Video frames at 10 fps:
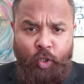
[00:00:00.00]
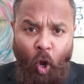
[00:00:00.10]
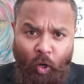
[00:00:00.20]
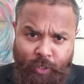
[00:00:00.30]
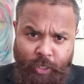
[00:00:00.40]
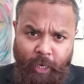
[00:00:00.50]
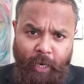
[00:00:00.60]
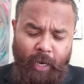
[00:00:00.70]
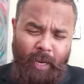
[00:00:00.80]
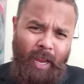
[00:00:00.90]
toxic.
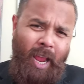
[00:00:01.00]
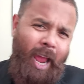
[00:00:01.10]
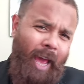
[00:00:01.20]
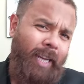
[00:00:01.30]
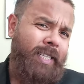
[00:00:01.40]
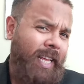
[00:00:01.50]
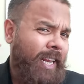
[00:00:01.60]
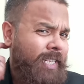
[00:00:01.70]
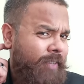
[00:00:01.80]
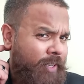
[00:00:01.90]
And it's
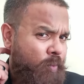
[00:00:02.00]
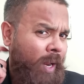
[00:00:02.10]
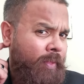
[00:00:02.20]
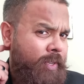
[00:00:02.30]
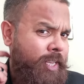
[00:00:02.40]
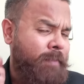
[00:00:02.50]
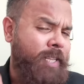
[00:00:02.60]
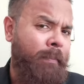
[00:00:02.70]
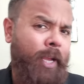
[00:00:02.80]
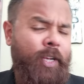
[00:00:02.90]
addictive as well at the same
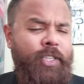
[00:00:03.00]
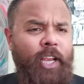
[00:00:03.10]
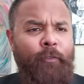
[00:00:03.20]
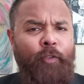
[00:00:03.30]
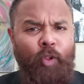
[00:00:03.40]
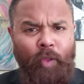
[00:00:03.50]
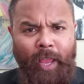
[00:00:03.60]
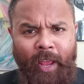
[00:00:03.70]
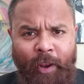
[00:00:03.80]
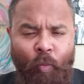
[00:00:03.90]
time because if you
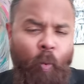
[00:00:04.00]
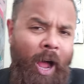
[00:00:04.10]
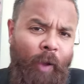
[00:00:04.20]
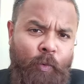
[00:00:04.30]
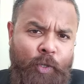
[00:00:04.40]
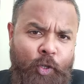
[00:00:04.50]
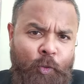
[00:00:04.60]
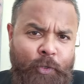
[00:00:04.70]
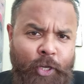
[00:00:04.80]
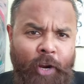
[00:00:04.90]
look at it, why would
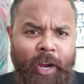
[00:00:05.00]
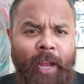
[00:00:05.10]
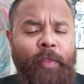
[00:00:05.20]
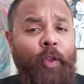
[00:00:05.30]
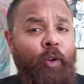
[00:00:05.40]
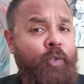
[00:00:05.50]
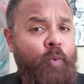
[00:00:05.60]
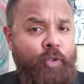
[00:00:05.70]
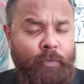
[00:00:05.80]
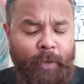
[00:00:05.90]
you share anything on
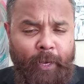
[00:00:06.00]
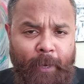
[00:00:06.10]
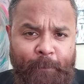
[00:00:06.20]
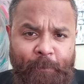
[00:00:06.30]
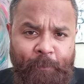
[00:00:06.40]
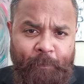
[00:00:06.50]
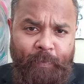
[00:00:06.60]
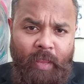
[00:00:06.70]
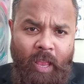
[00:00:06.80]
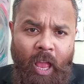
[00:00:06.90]
social media?
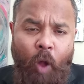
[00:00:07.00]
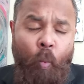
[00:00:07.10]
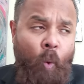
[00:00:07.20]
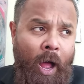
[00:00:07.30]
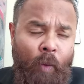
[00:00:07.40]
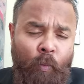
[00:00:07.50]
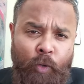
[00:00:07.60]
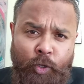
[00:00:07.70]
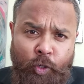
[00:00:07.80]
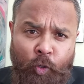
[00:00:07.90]
why
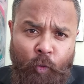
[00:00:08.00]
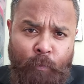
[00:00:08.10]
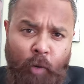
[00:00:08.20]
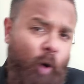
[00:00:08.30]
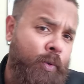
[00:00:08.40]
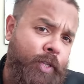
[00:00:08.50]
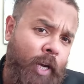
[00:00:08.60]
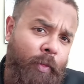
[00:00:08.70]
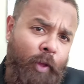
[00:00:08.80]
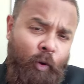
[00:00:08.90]
would you post
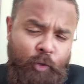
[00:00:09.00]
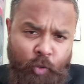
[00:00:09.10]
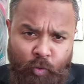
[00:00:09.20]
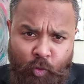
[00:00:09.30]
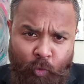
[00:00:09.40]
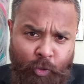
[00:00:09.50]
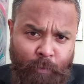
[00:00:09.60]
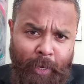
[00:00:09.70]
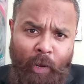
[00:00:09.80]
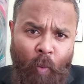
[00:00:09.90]
anything on social
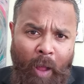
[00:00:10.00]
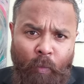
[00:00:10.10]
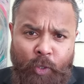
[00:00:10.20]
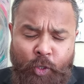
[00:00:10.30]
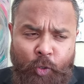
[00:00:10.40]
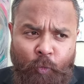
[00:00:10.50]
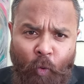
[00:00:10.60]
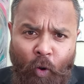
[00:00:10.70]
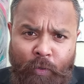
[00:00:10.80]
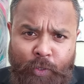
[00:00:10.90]
media? Why would you
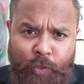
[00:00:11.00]
want